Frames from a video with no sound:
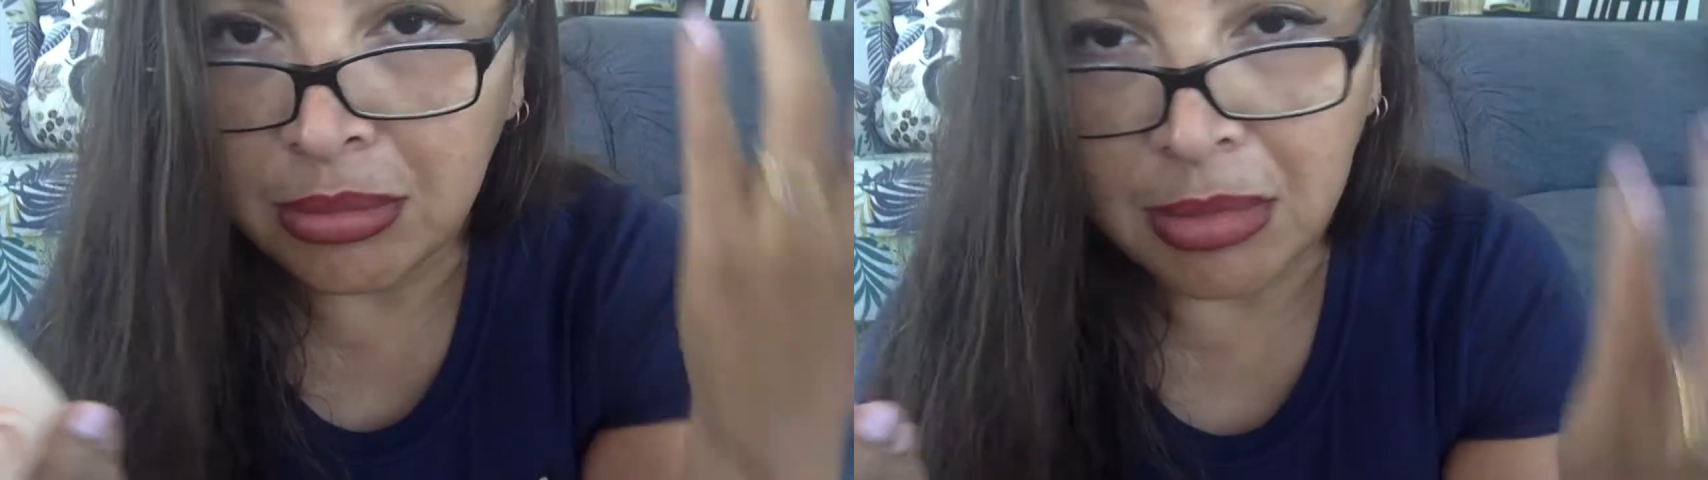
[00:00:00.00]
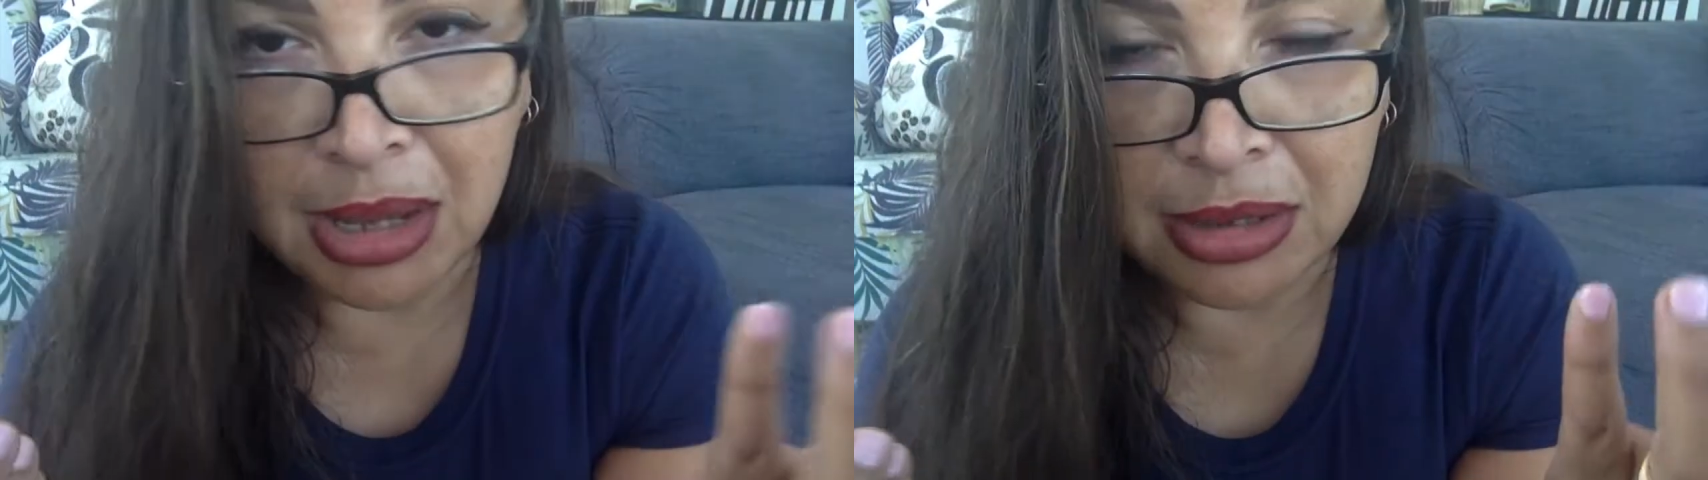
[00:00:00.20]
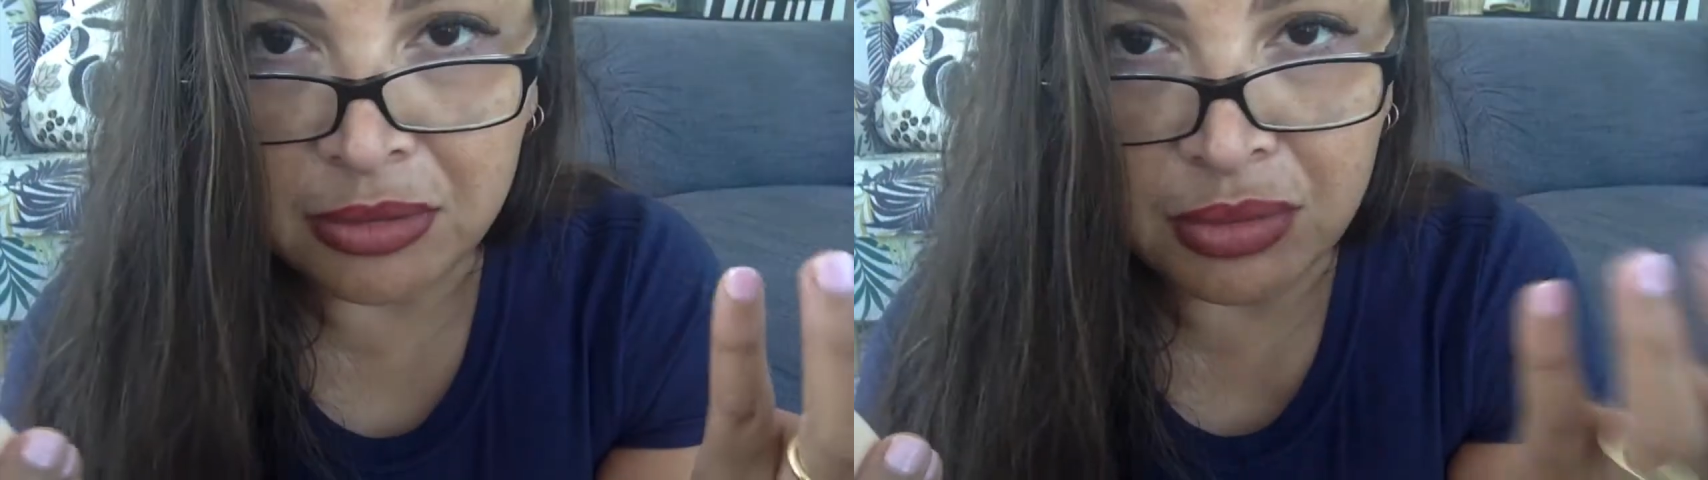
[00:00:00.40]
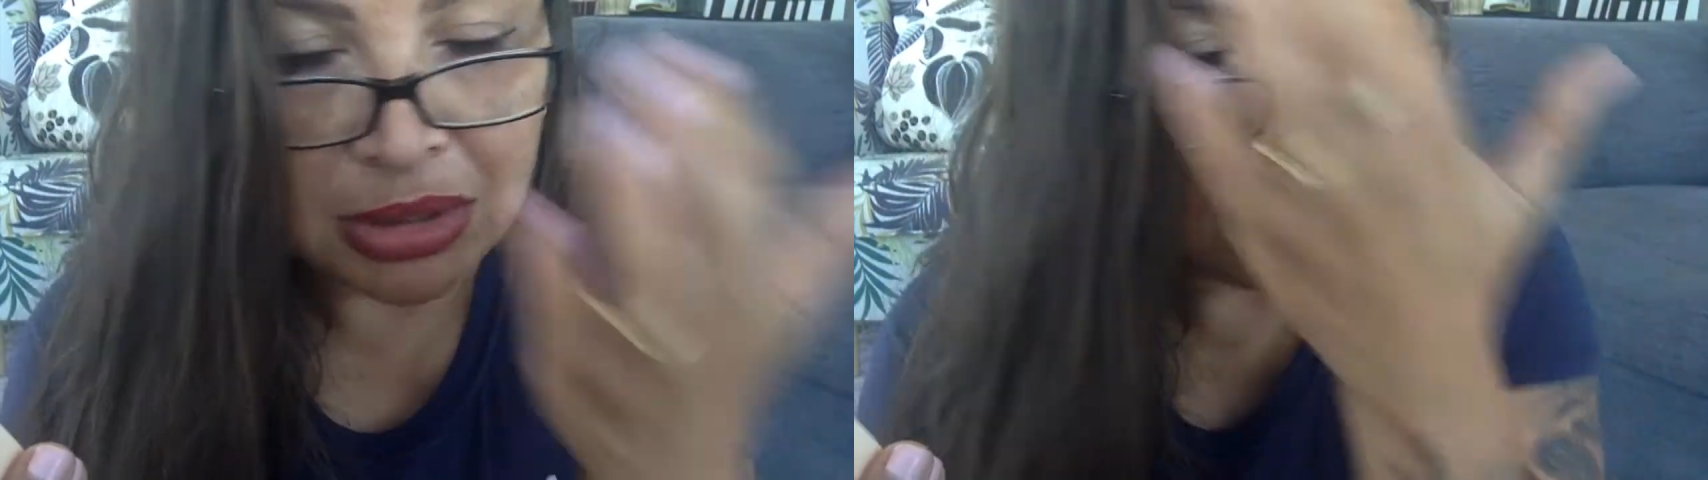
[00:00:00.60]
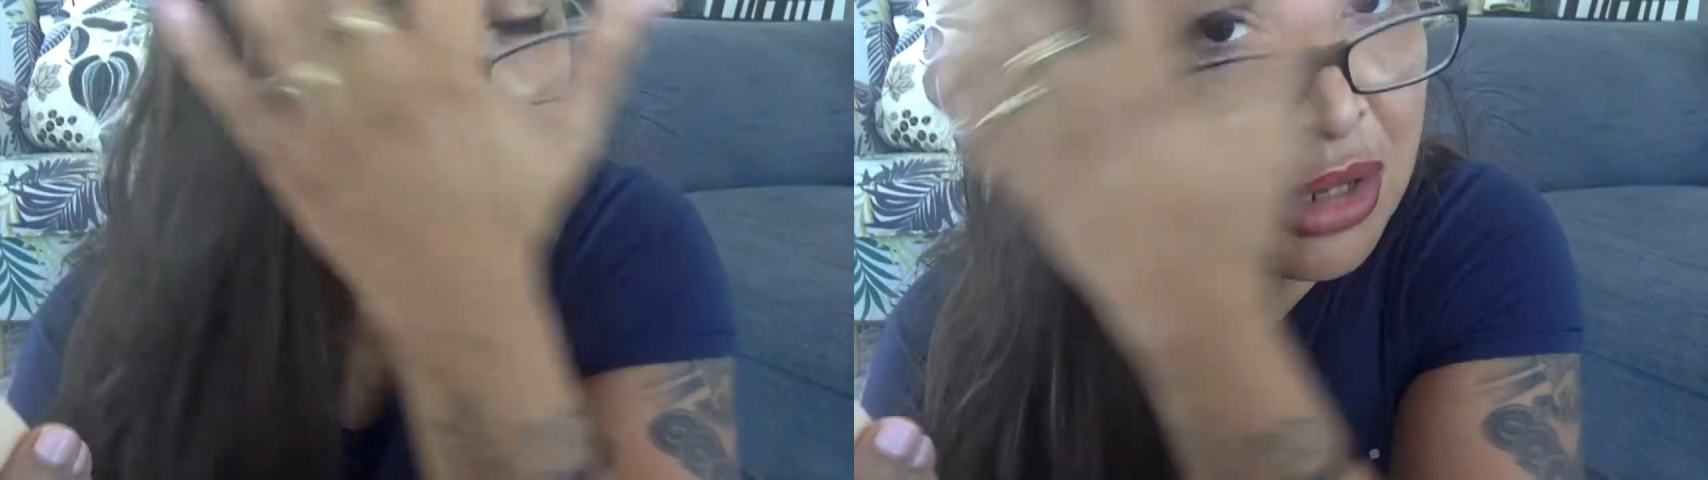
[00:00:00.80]
my eyes are
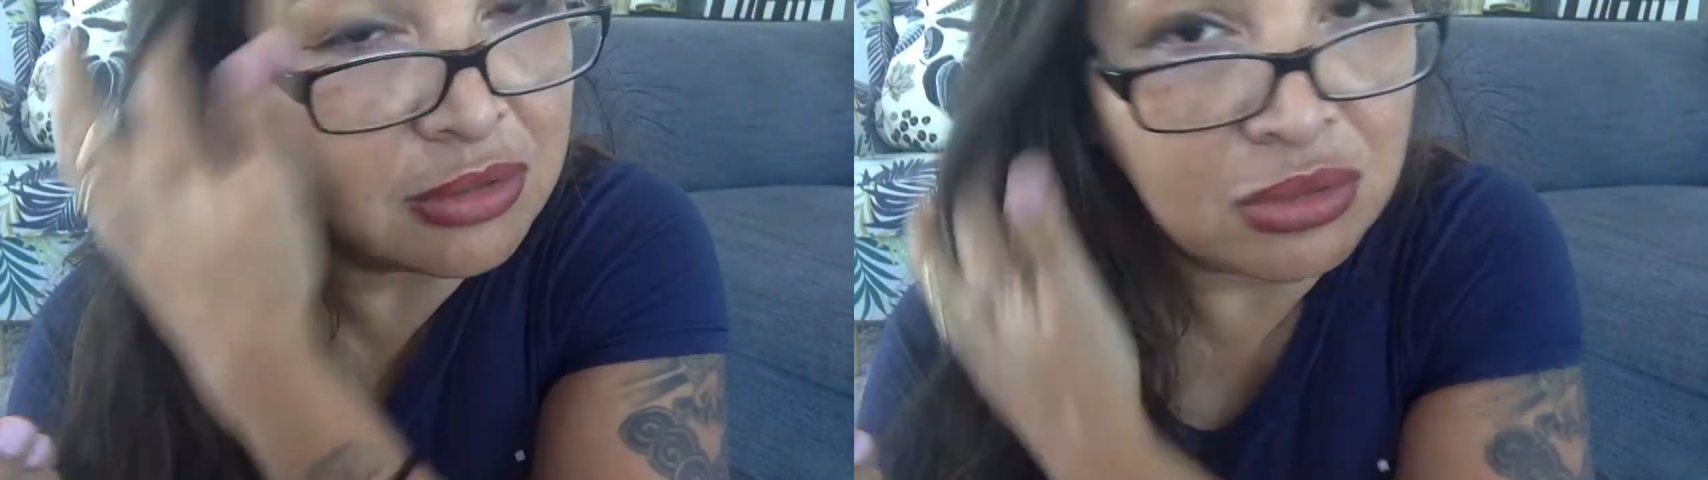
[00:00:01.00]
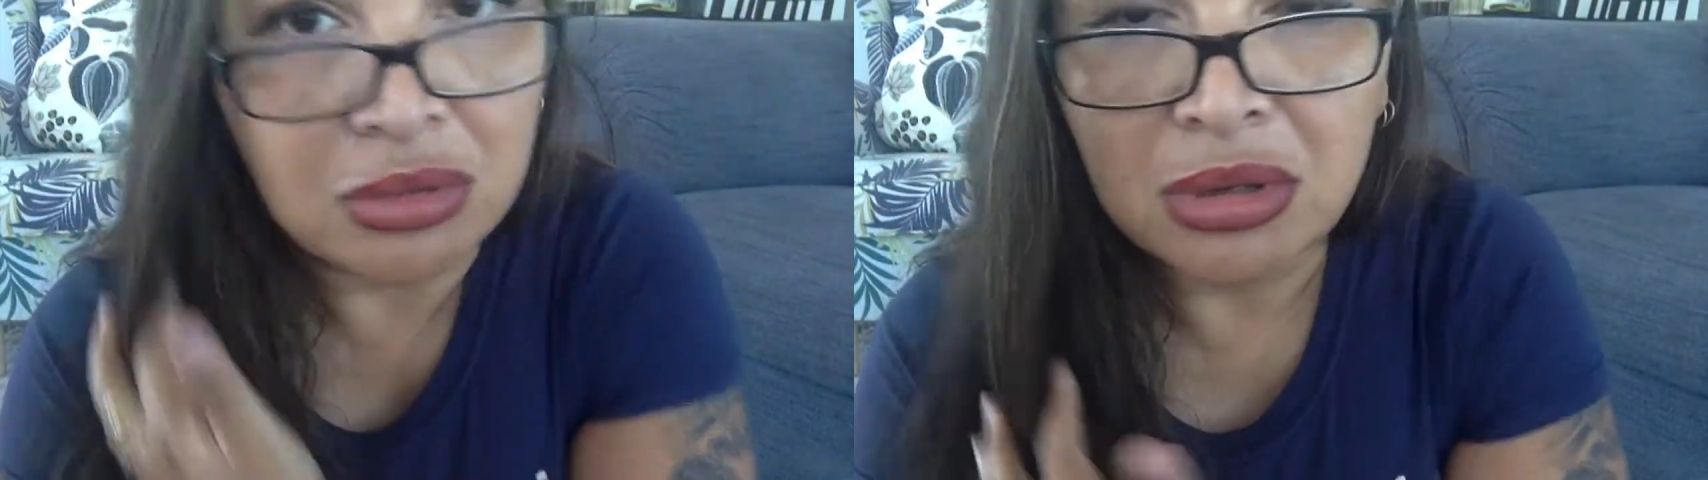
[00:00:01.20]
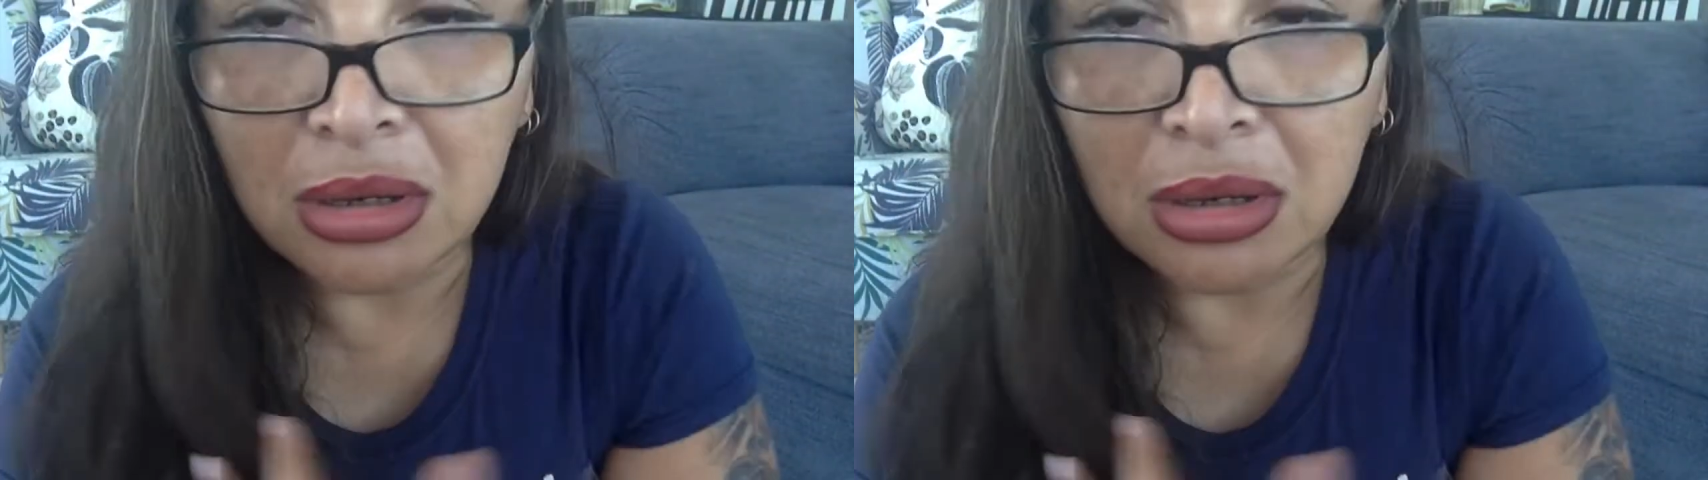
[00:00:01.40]
really dark, so you